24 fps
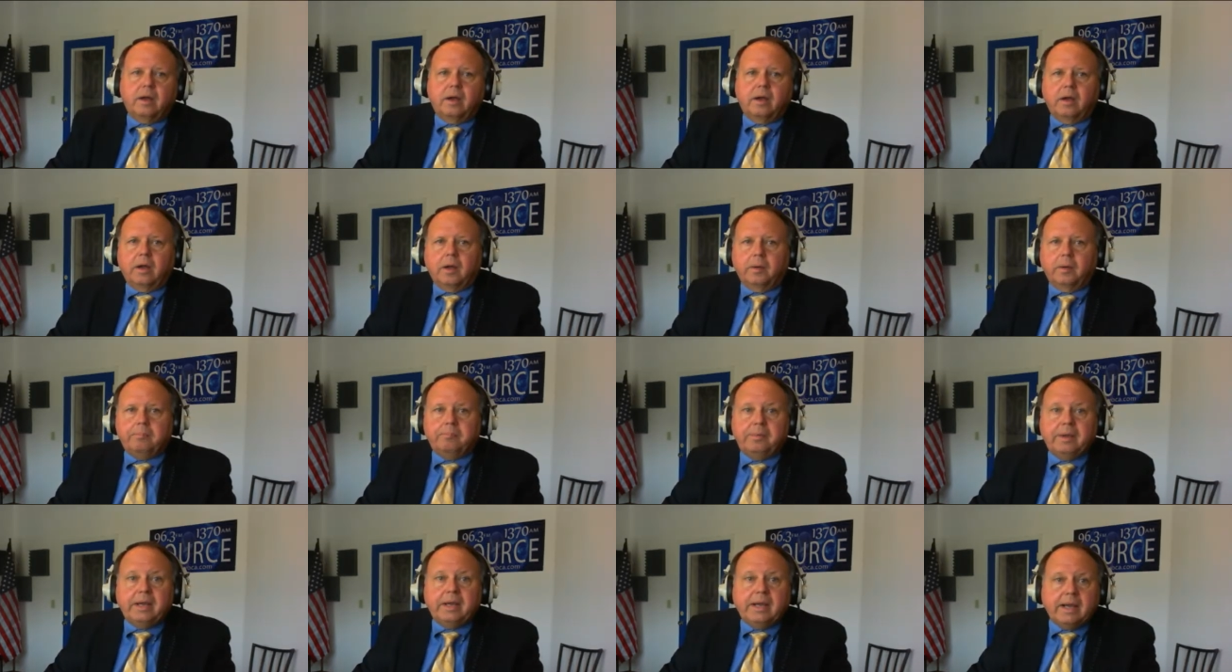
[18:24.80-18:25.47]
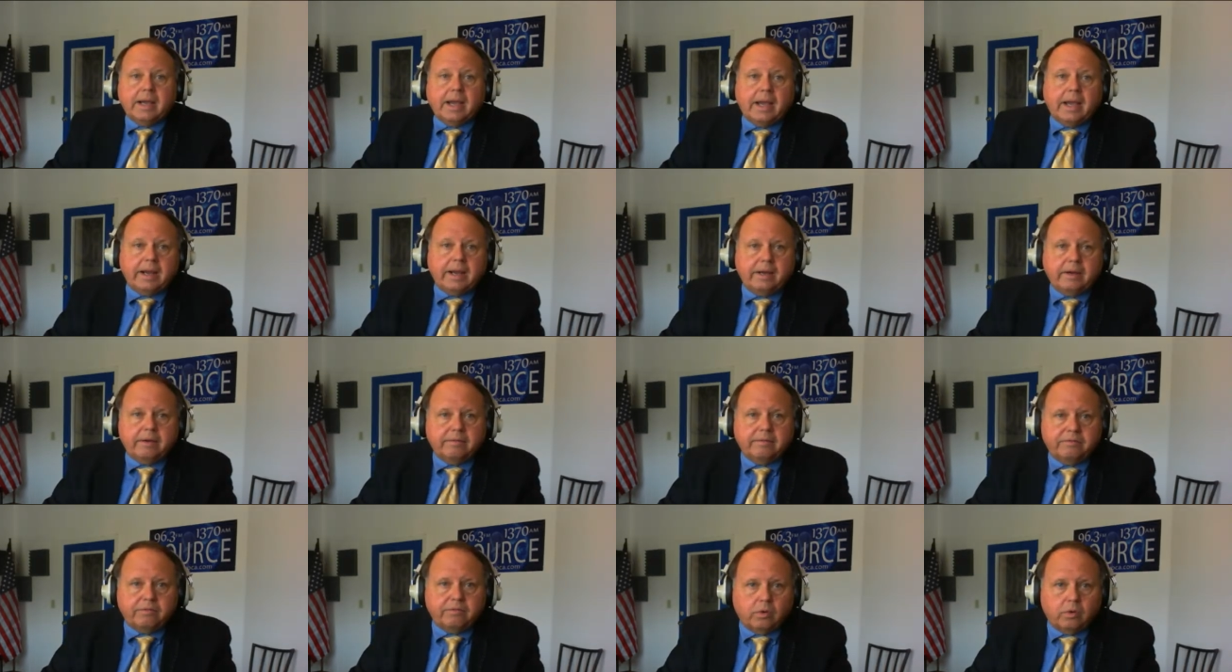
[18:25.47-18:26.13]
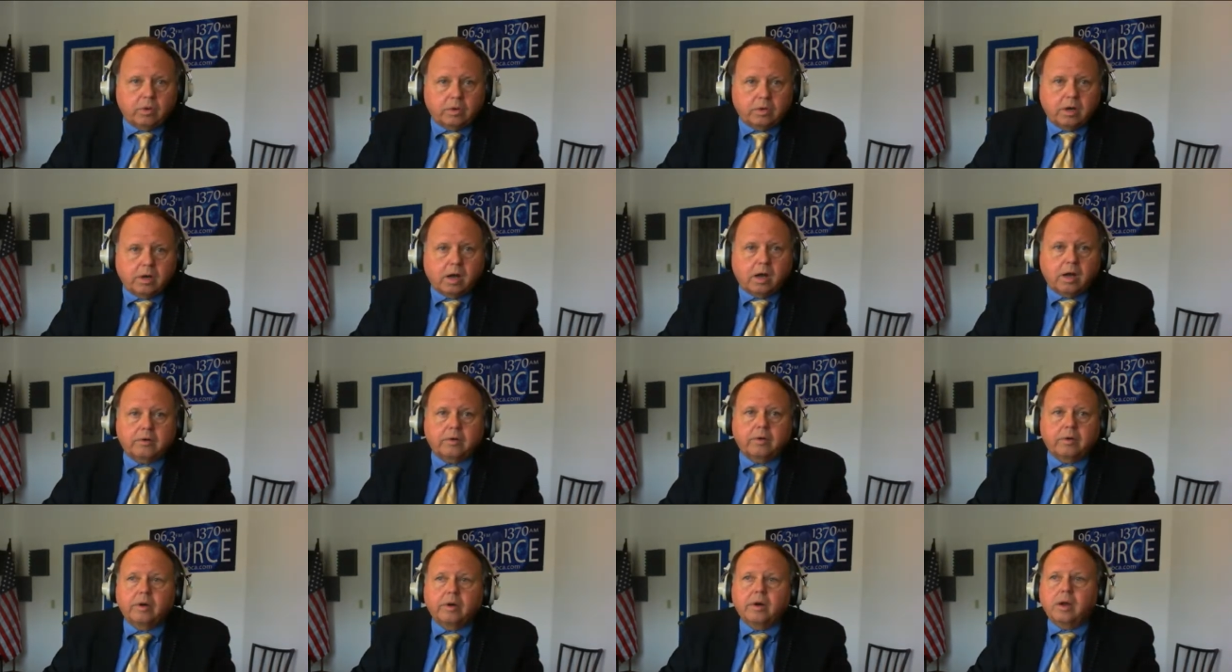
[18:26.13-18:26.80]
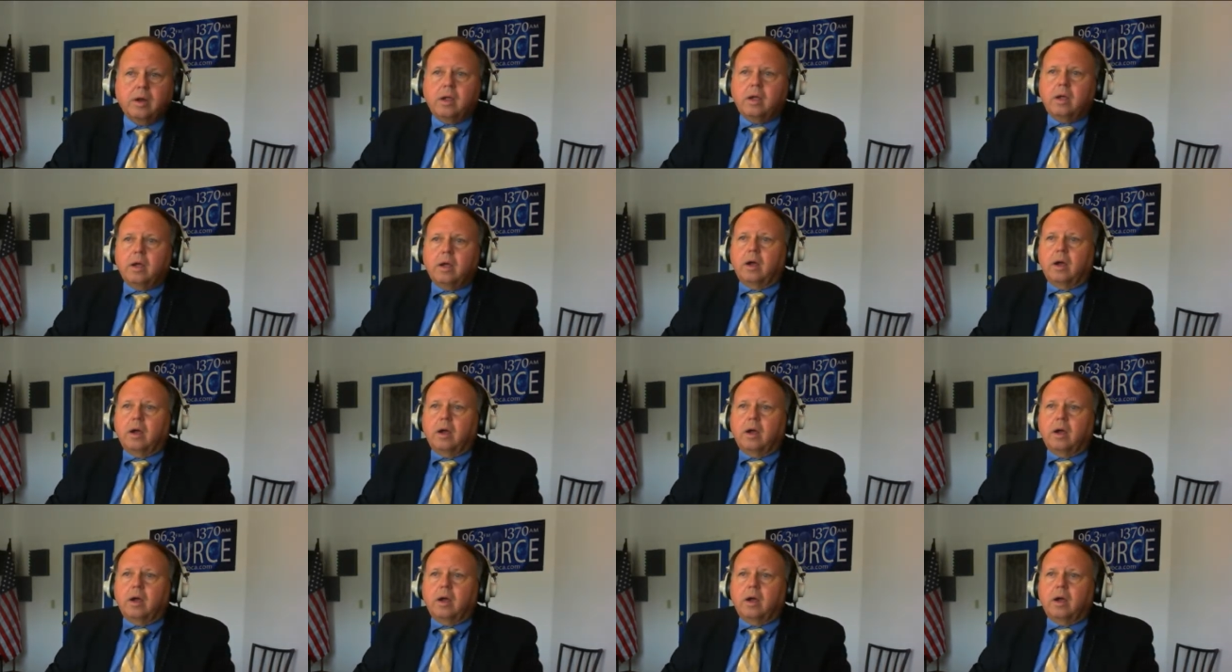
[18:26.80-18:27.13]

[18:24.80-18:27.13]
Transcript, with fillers: a PA for right. a doctor.